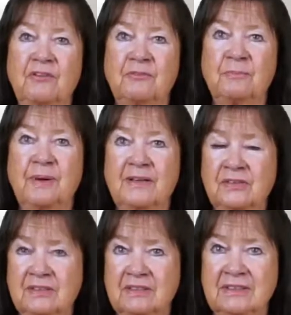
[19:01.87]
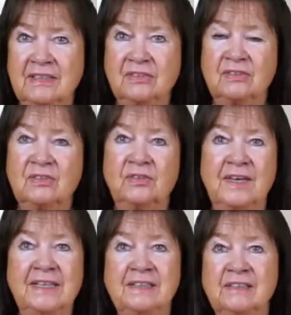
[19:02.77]
of President Nixon's
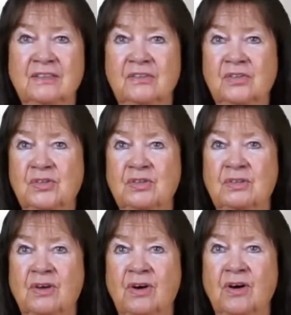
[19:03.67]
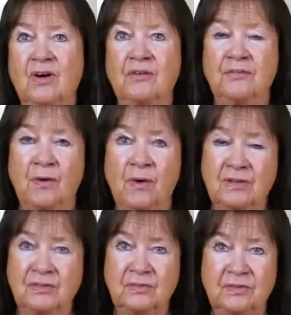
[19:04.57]
fatal decision of
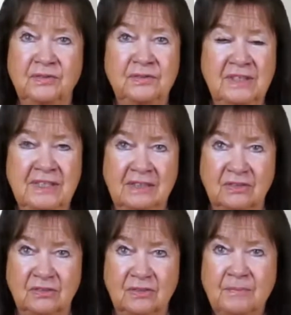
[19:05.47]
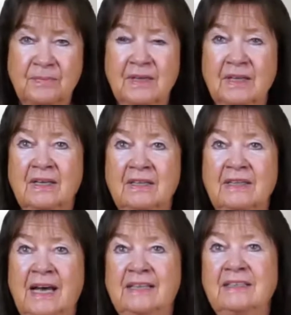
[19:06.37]
August 15th,
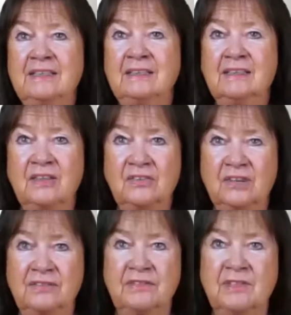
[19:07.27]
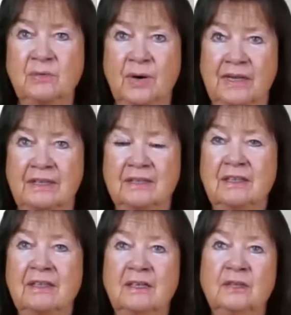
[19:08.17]
1971,
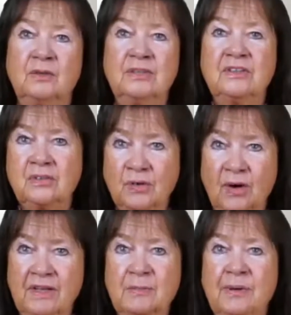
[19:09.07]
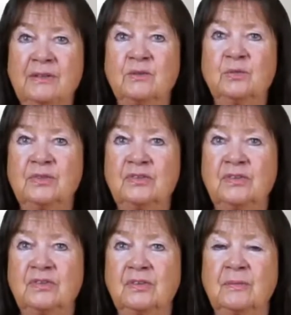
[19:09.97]
to destroy the Bretton Woods
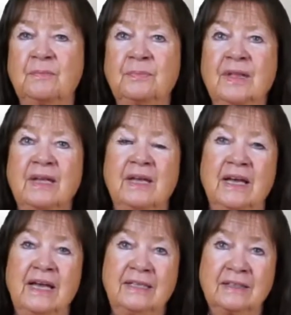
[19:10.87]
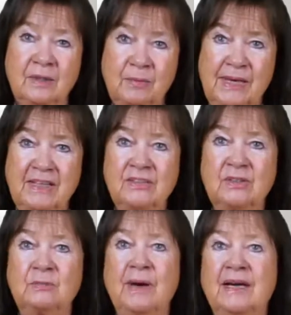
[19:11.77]
system and
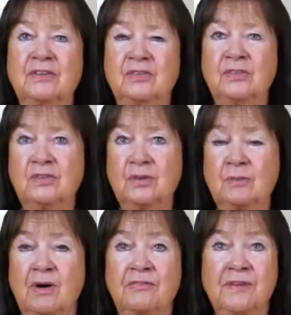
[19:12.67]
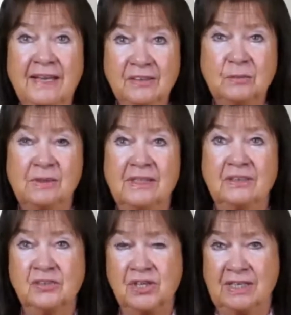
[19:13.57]
replace it by a system of flexible
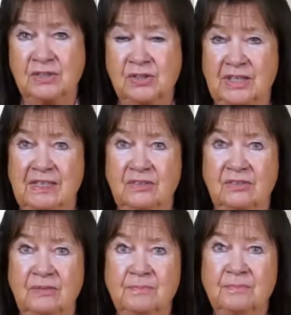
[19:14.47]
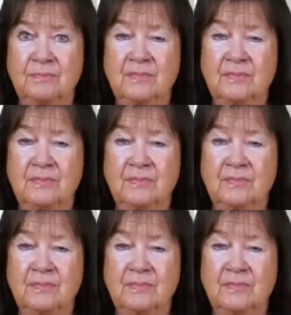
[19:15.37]
exchange rates.